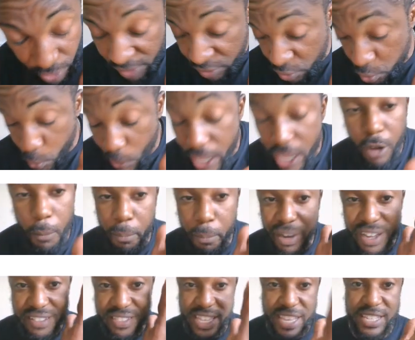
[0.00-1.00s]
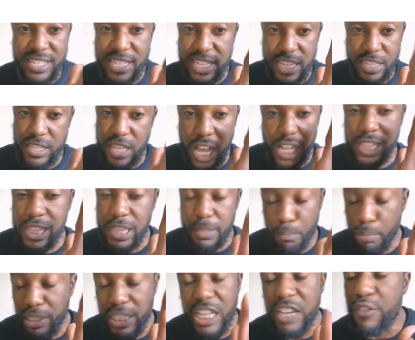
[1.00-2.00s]
as well, but this is, a,
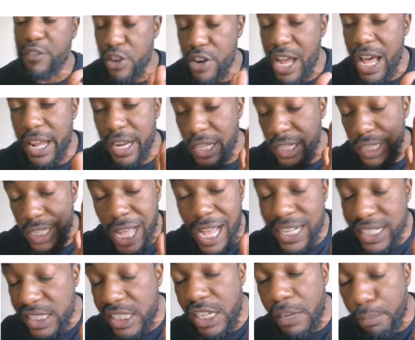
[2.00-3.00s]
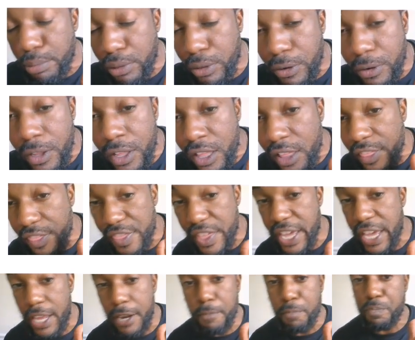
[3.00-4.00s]
believe it or not, a lot simpler
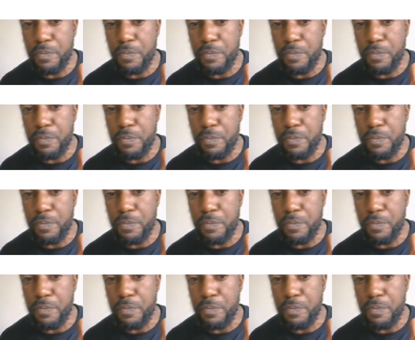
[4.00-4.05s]
than